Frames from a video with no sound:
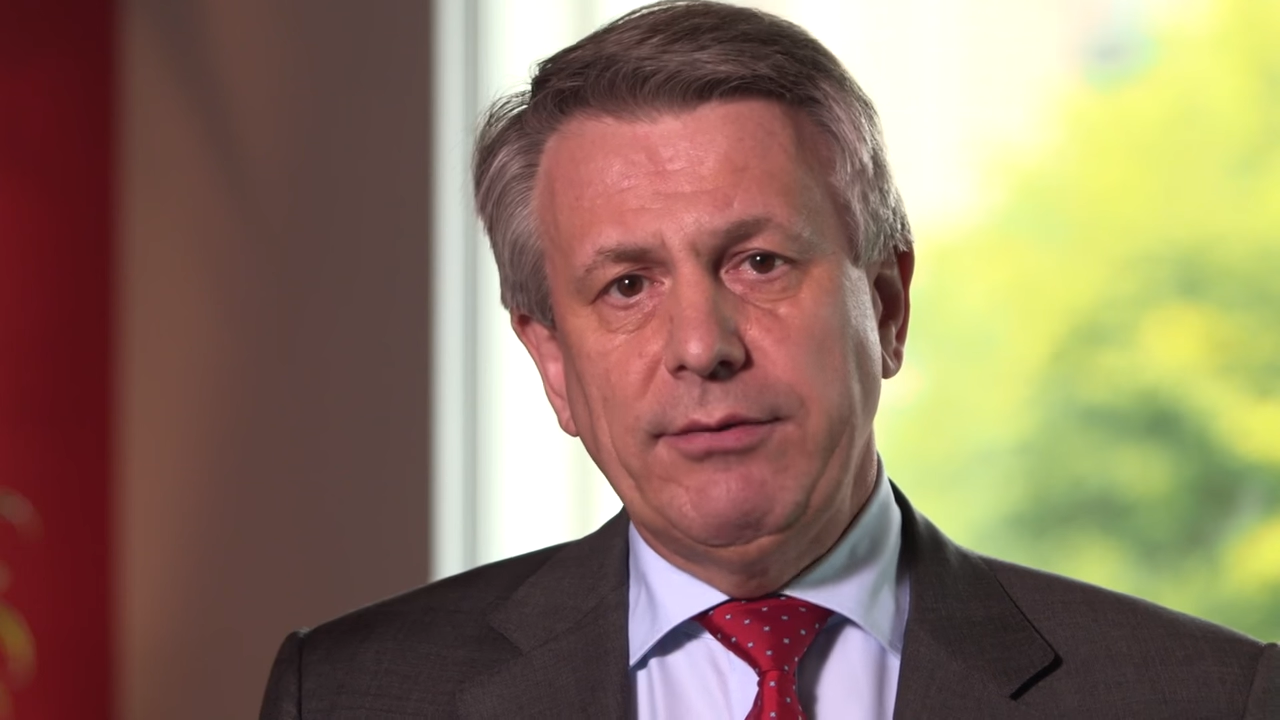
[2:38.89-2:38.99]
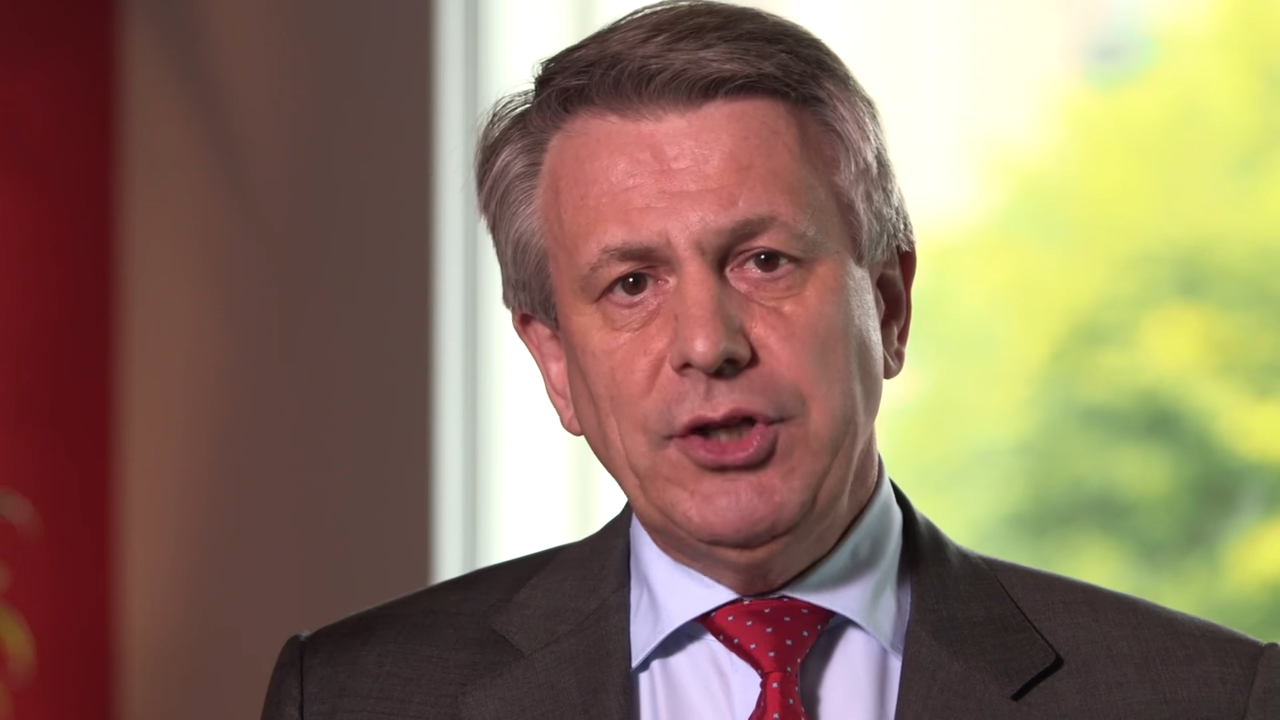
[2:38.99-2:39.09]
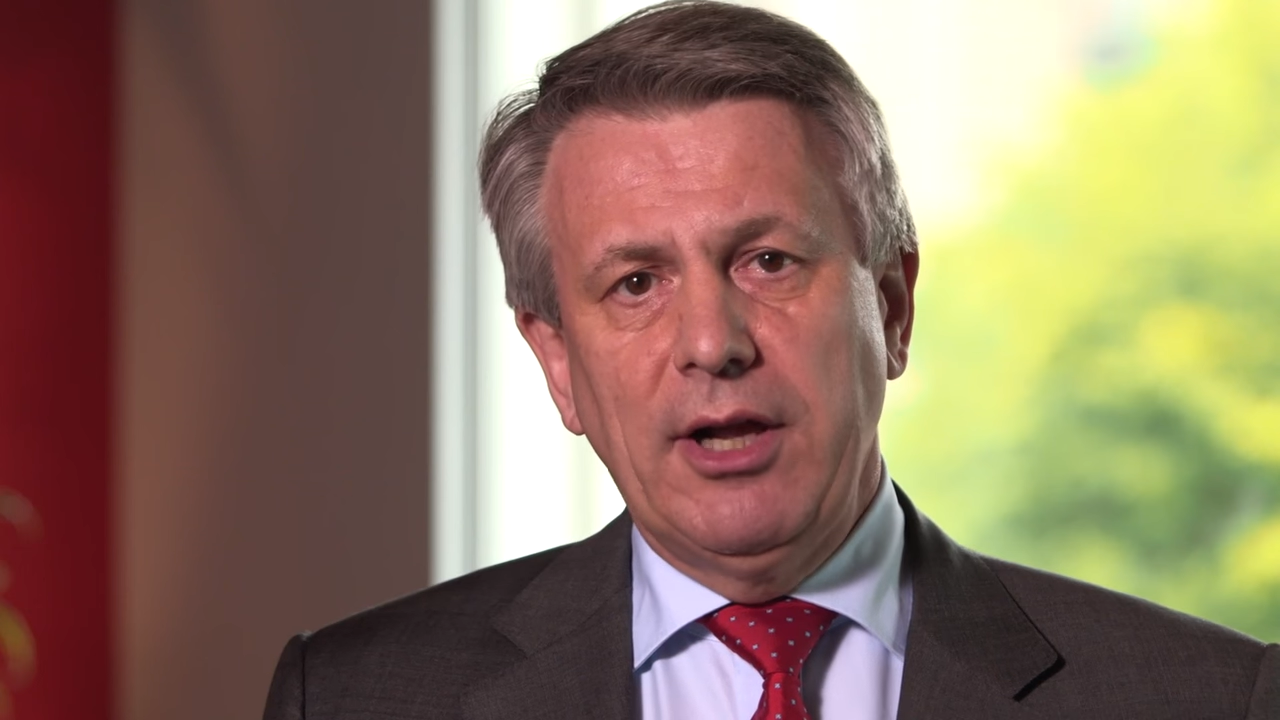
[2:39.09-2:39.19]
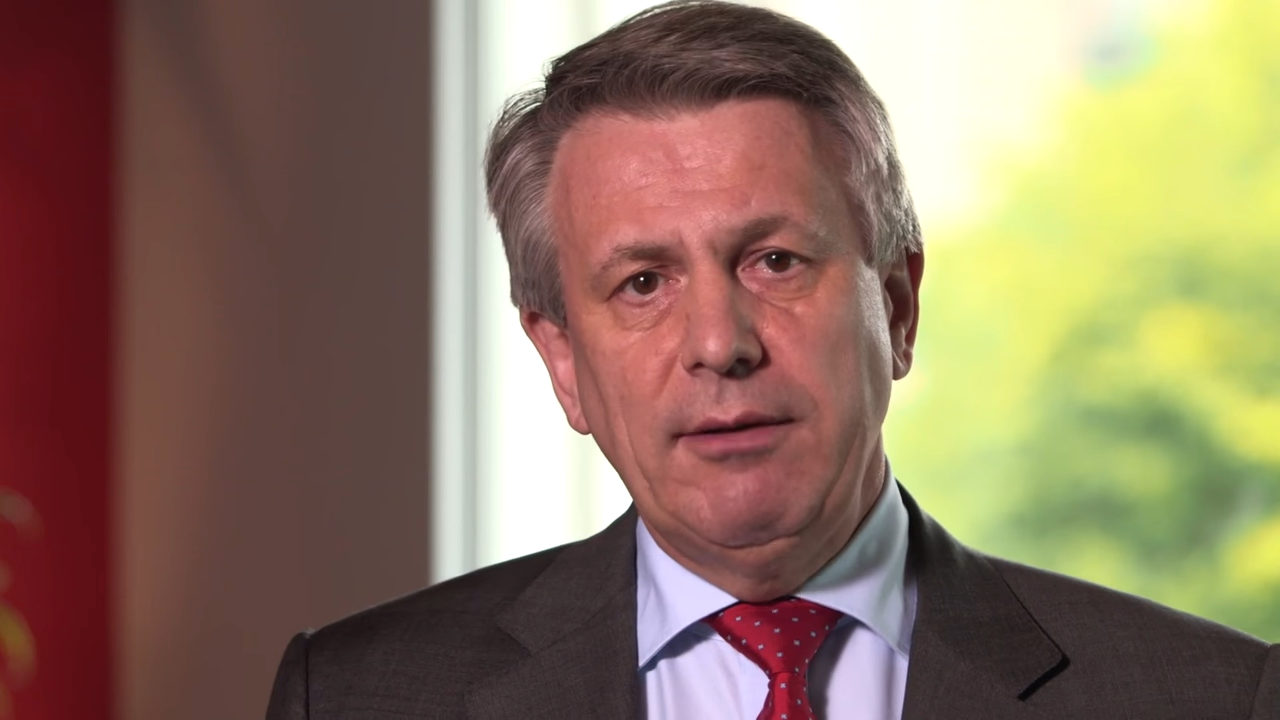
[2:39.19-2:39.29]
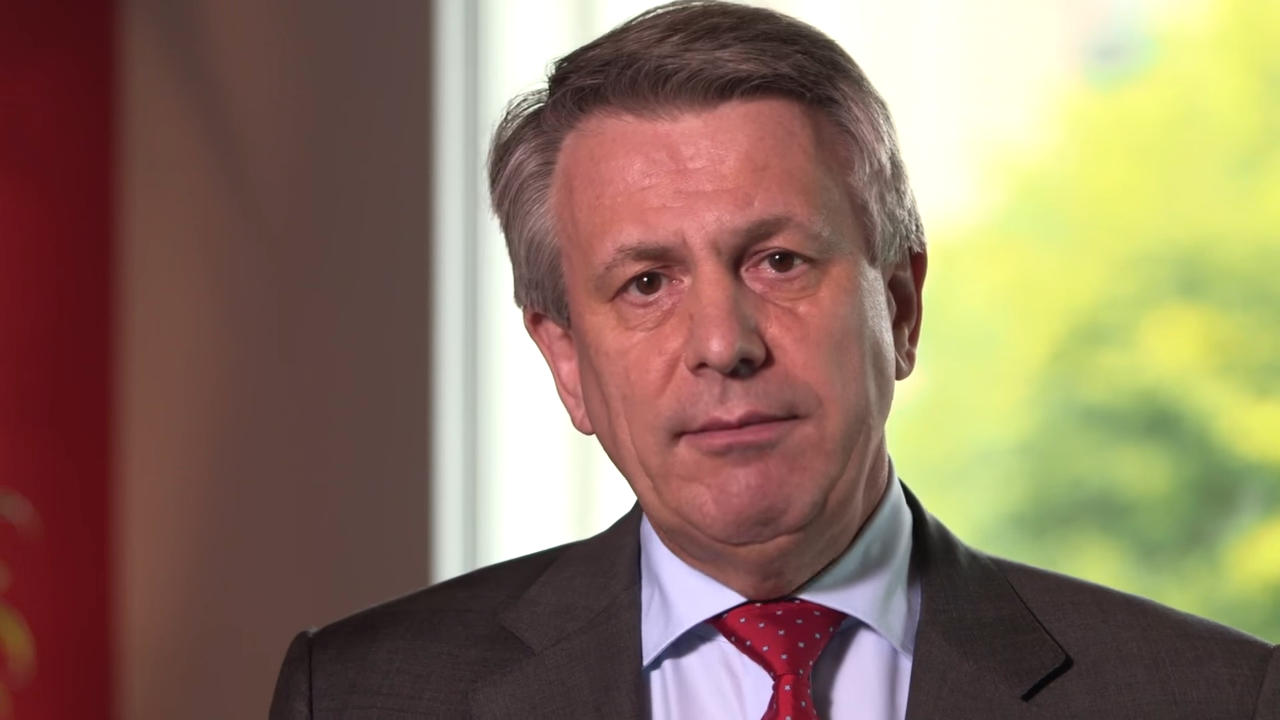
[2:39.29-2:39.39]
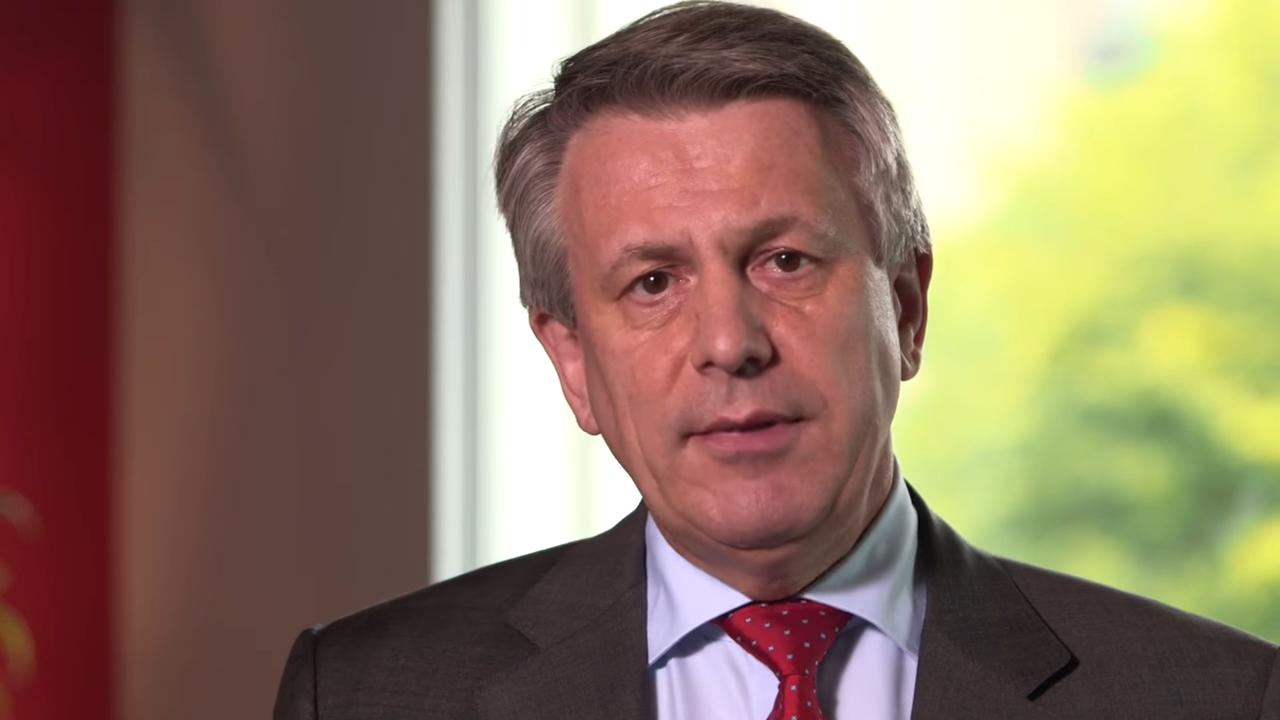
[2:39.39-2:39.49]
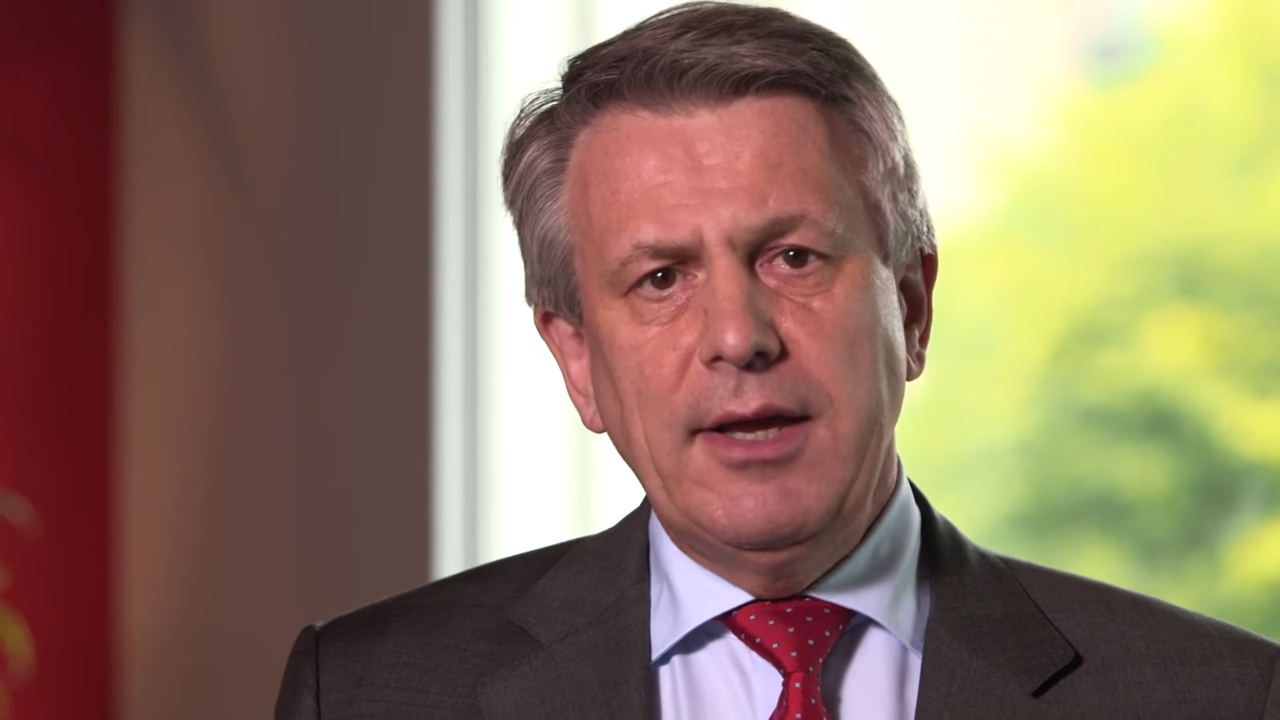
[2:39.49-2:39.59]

of Shell.